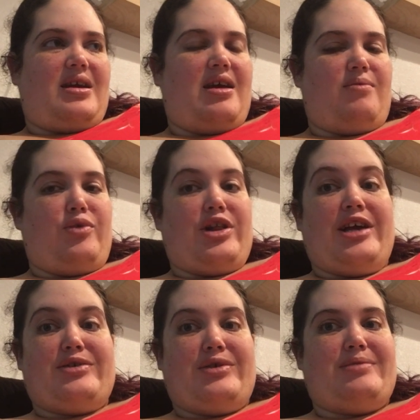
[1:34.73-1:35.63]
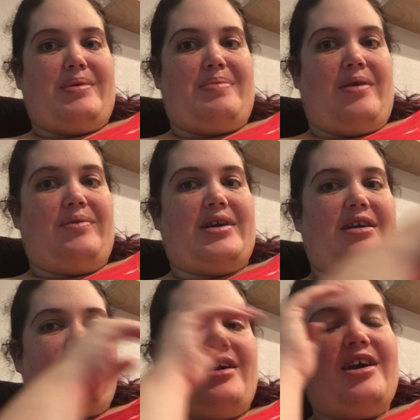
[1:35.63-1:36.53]
of more like towards my pelvic
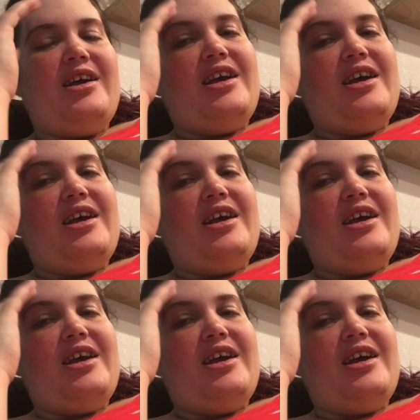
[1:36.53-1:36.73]
area